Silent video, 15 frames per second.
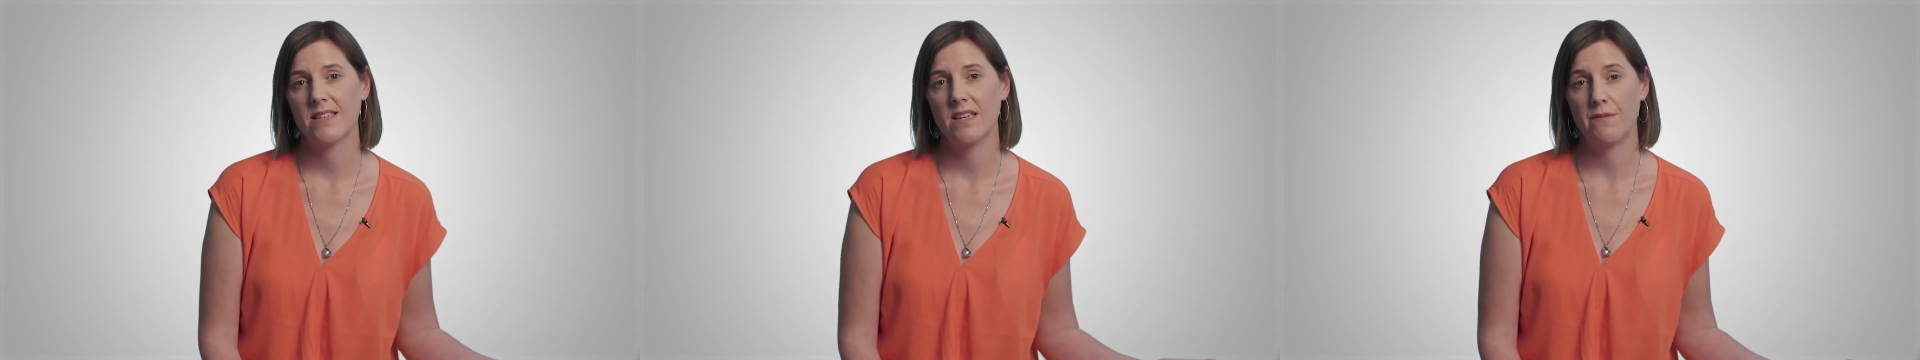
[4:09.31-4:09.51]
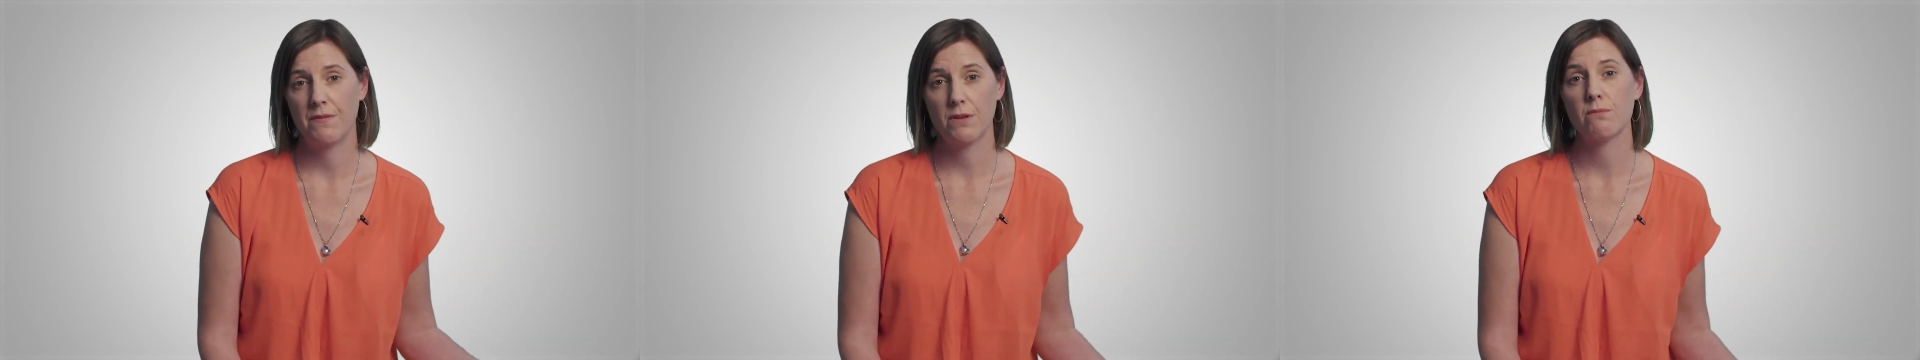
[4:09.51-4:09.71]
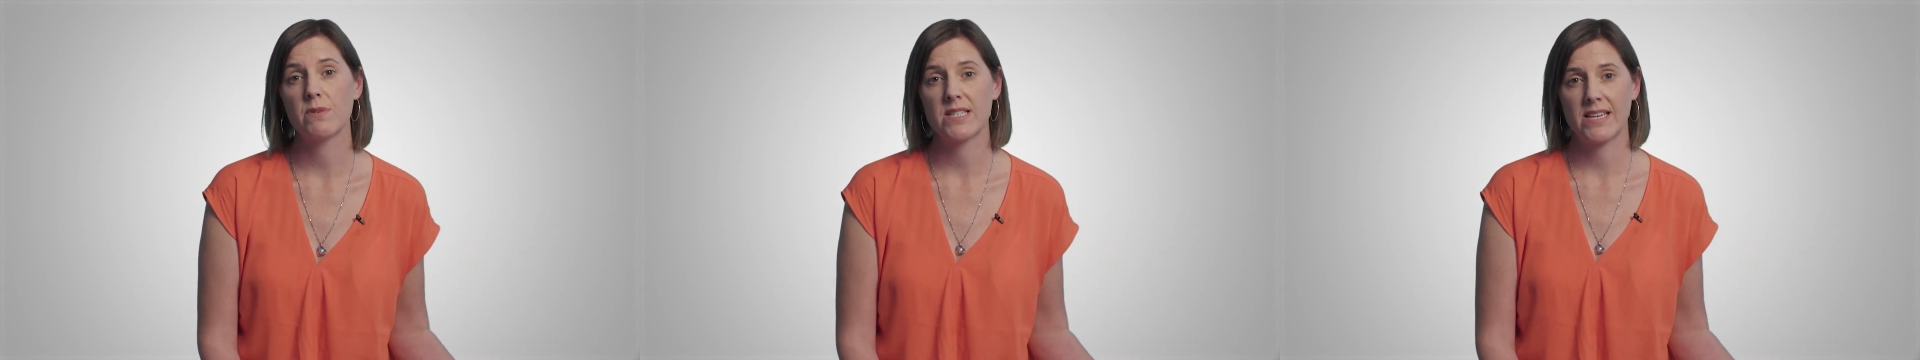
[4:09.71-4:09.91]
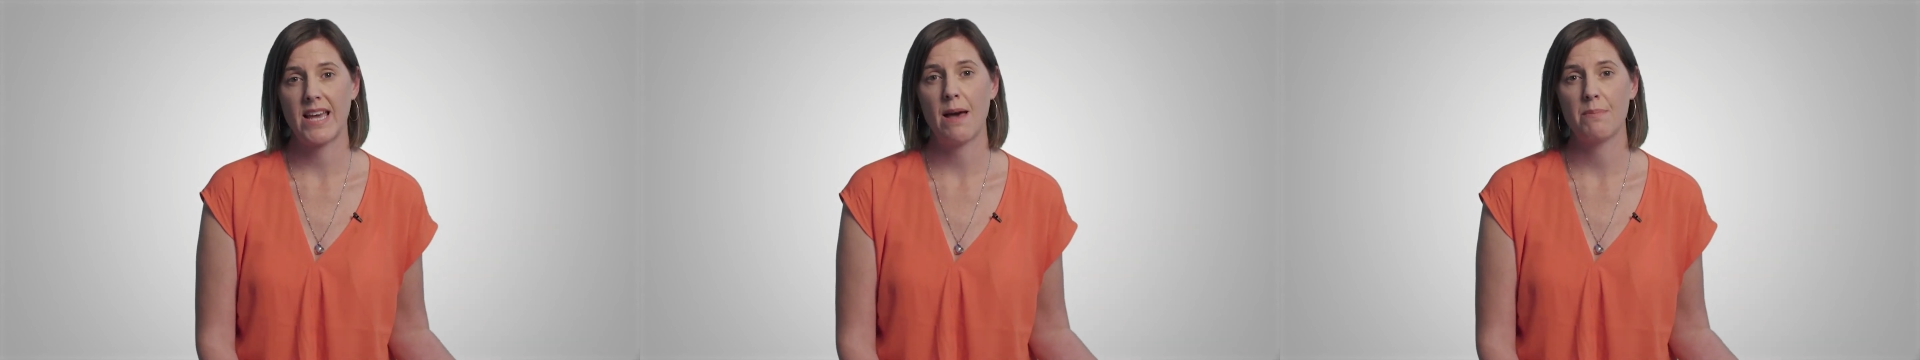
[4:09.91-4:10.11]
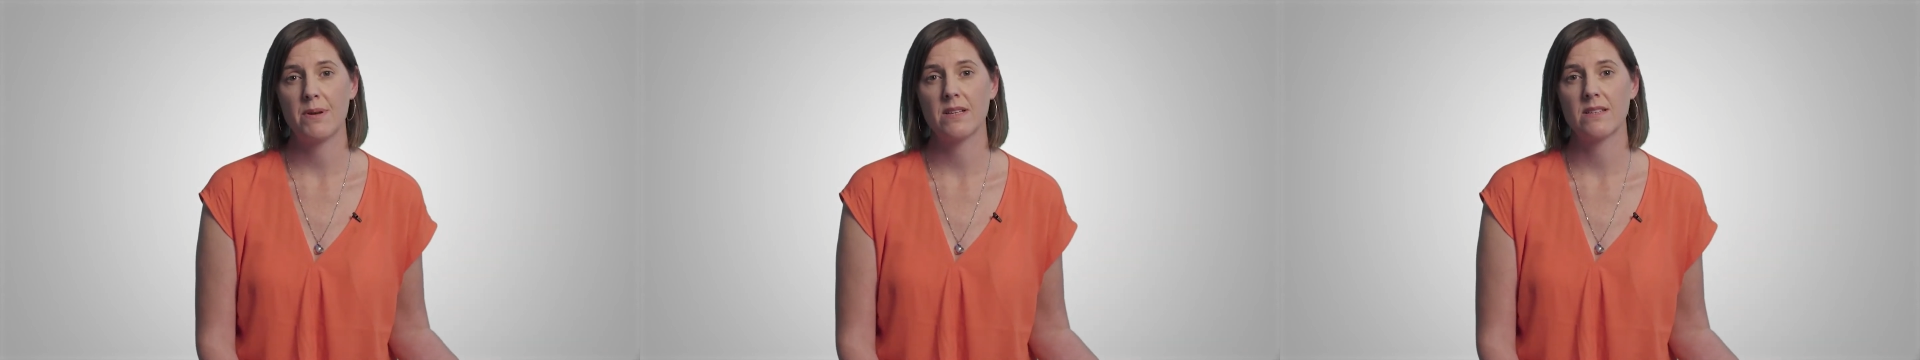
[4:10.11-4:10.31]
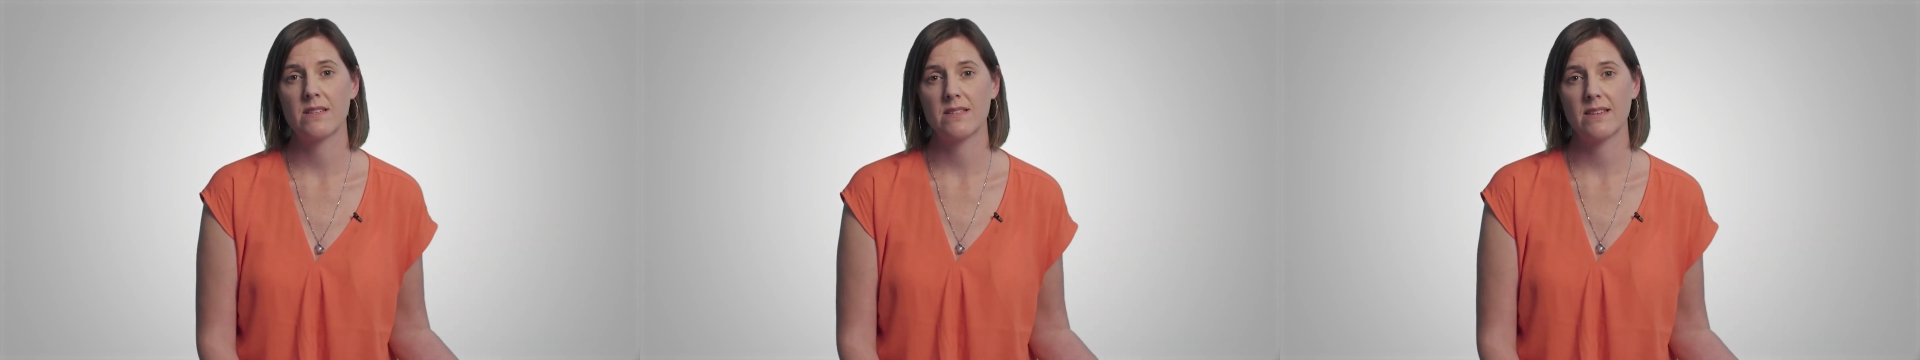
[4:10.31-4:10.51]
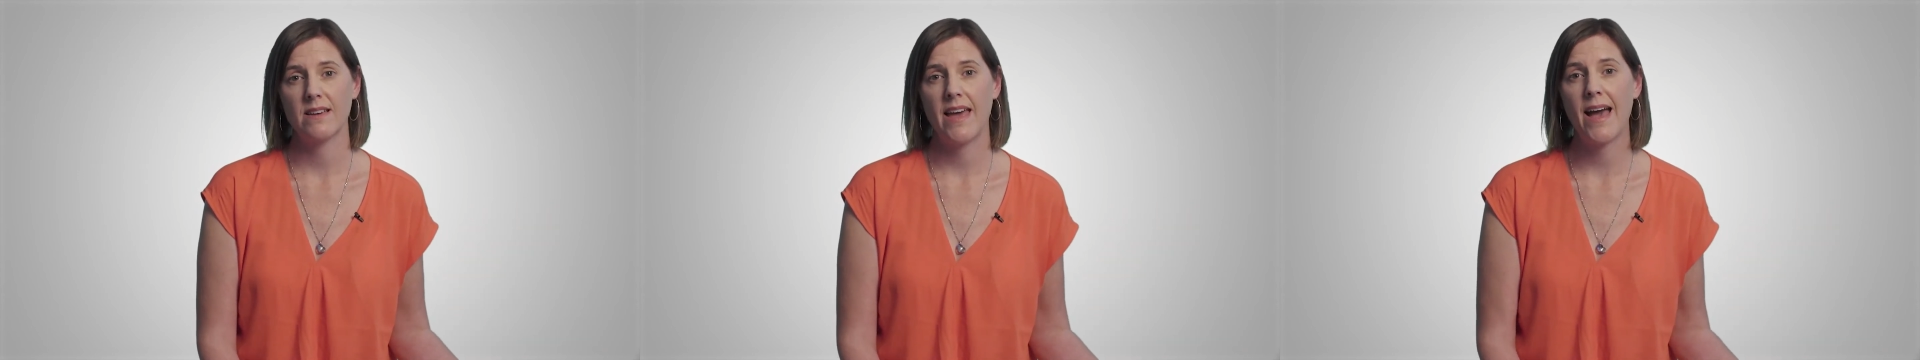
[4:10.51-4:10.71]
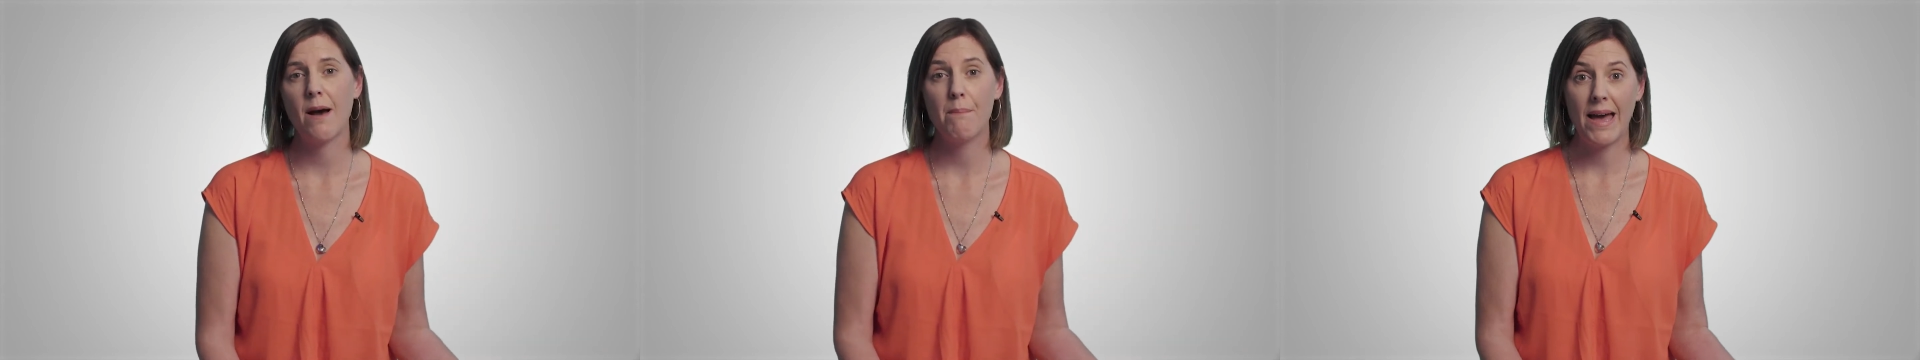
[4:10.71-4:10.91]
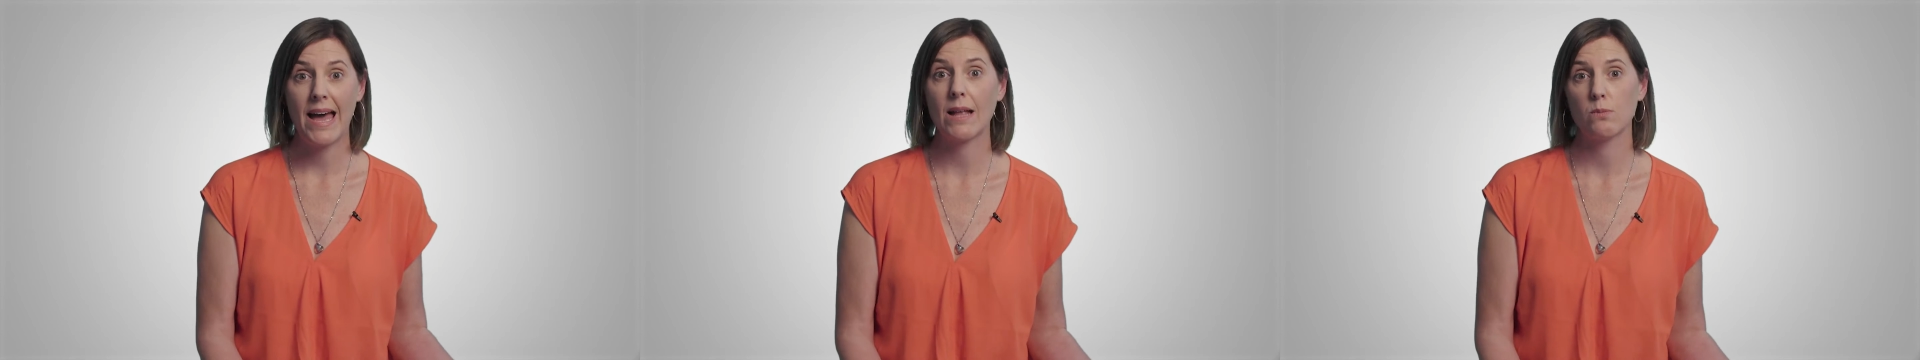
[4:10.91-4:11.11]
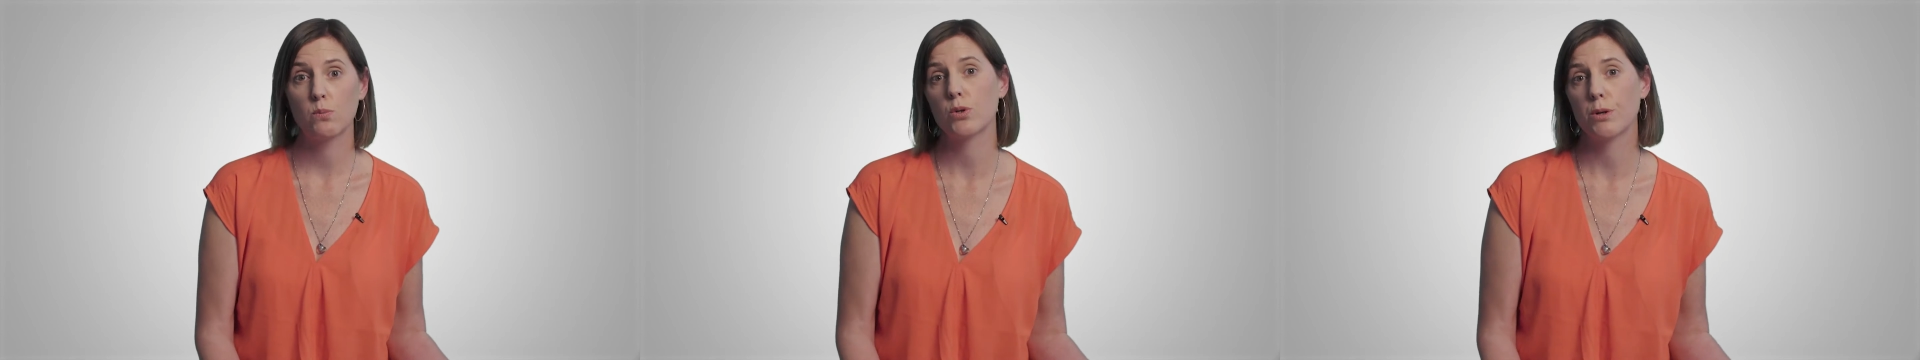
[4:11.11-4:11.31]
if the risk happened. How
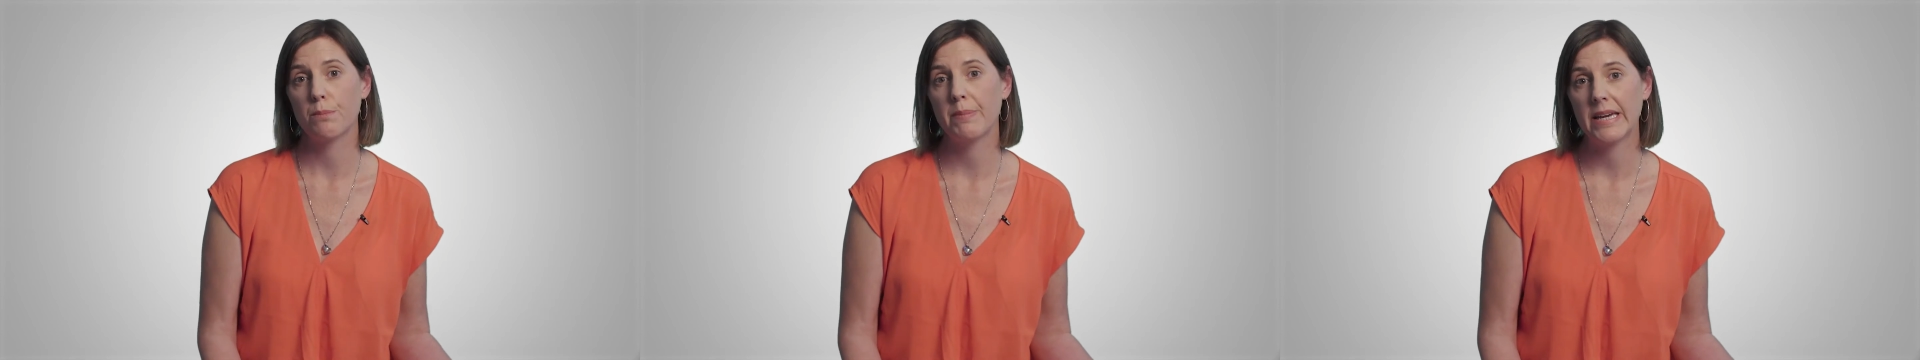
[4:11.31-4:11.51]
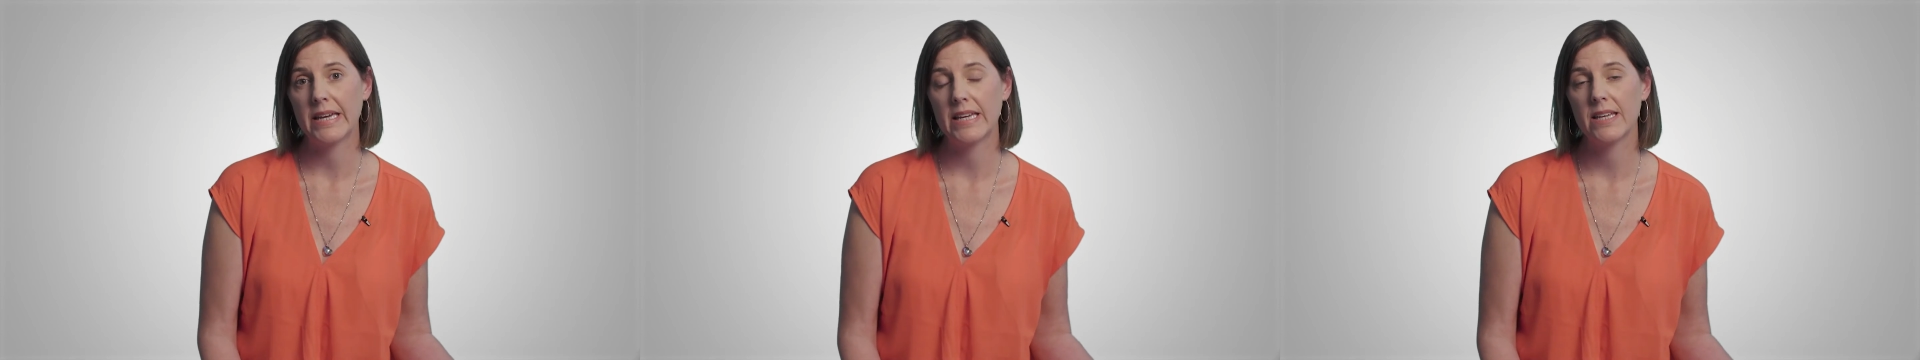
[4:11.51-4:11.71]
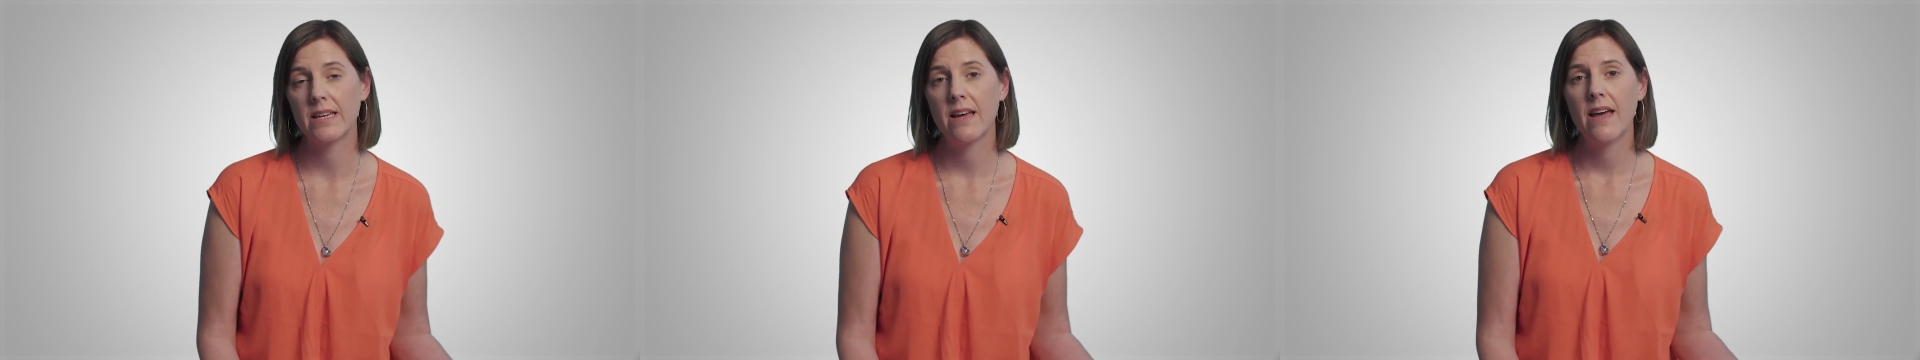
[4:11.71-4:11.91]
bad would it be?